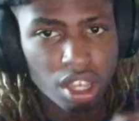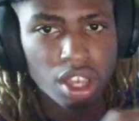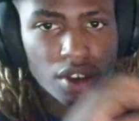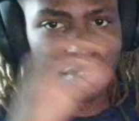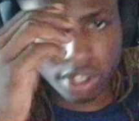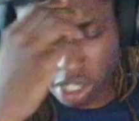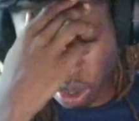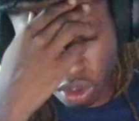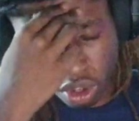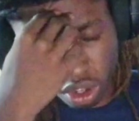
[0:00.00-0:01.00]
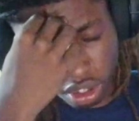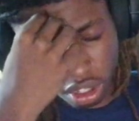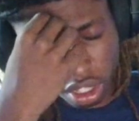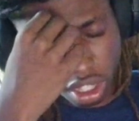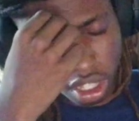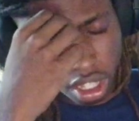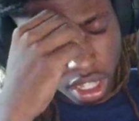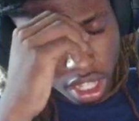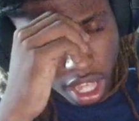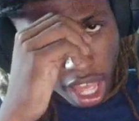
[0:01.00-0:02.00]
for so long.
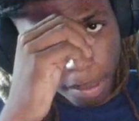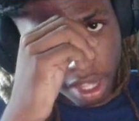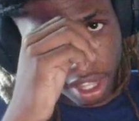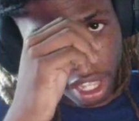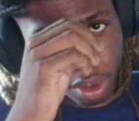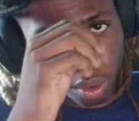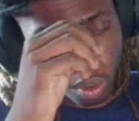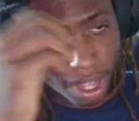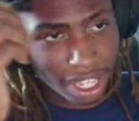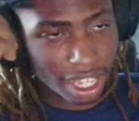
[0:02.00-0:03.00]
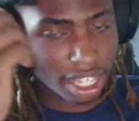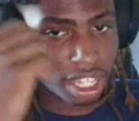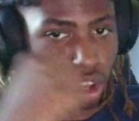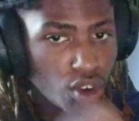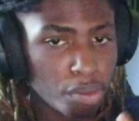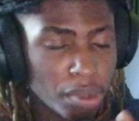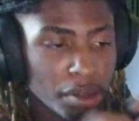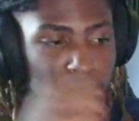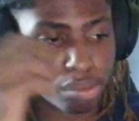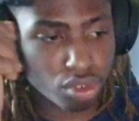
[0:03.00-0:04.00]
I've been like waiting, hoping,
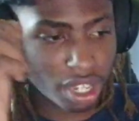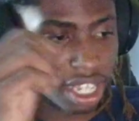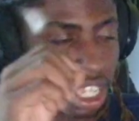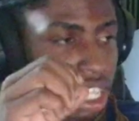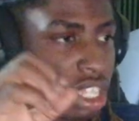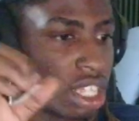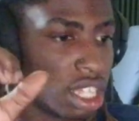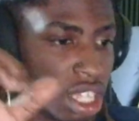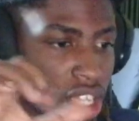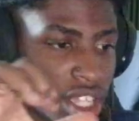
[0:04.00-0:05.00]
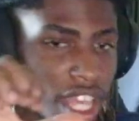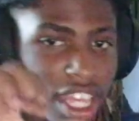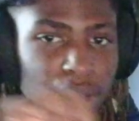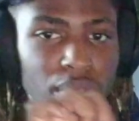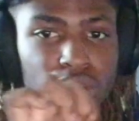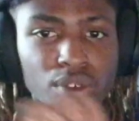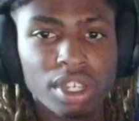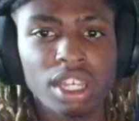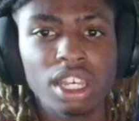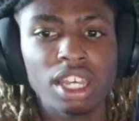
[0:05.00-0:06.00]
praying that he would do it.
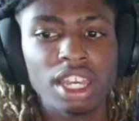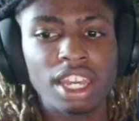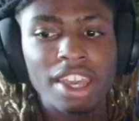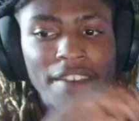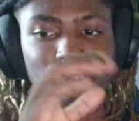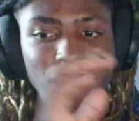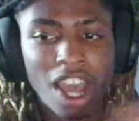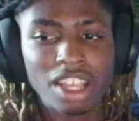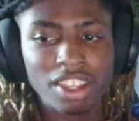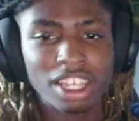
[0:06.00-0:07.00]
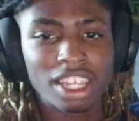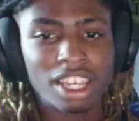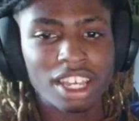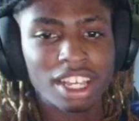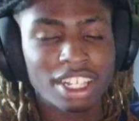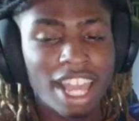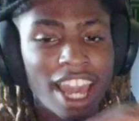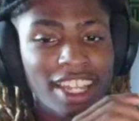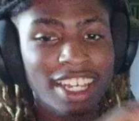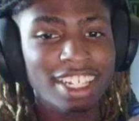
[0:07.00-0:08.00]
Finally,
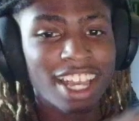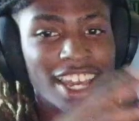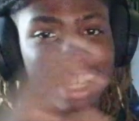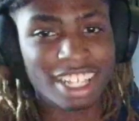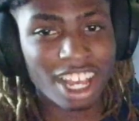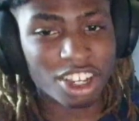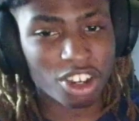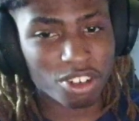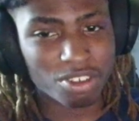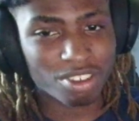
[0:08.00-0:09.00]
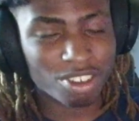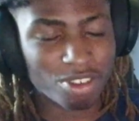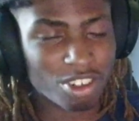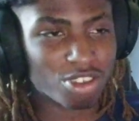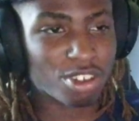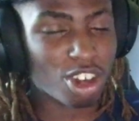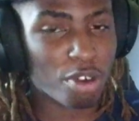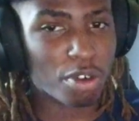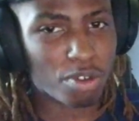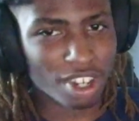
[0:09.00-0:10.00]
sadly, it's not as Dago, which we all
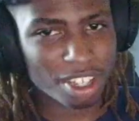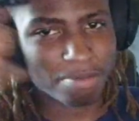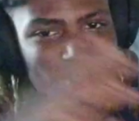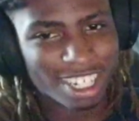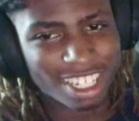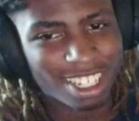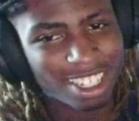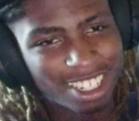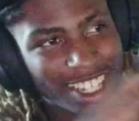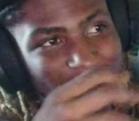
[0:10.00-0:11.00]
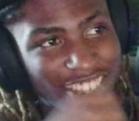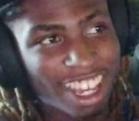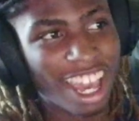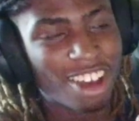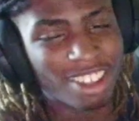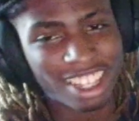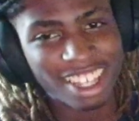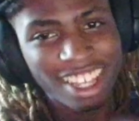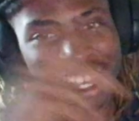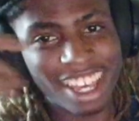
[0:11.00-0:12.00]
would want, but it's Jay Hound.
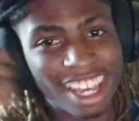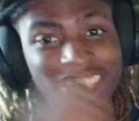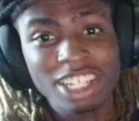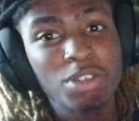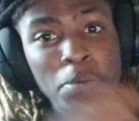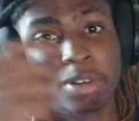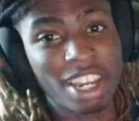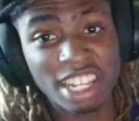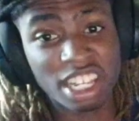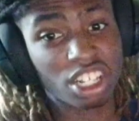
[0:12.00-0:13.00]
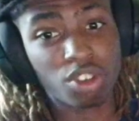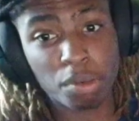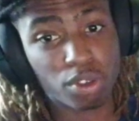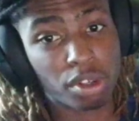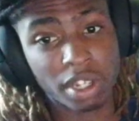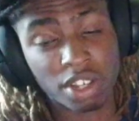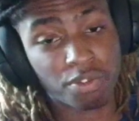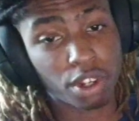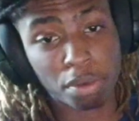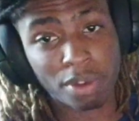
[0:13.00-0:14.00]
It's a sweeper. Any of the sweepers would have been, would
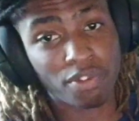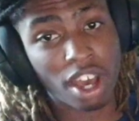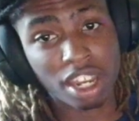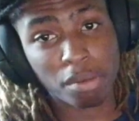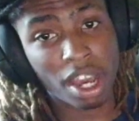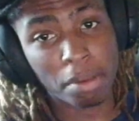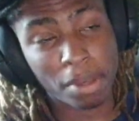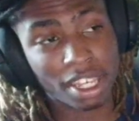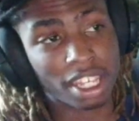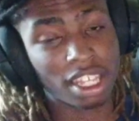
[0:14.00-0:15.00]
have been fine, in my opinion.